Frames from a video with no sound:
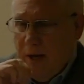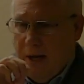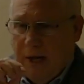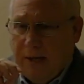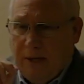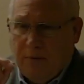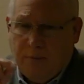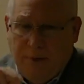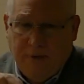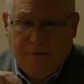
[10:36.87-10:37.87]
And it will
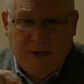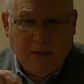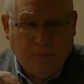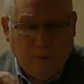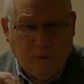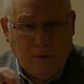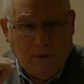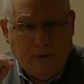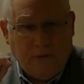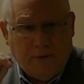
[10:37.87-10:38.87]
be available
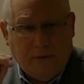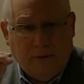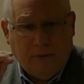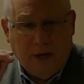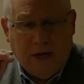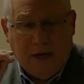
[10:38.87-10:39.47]
through,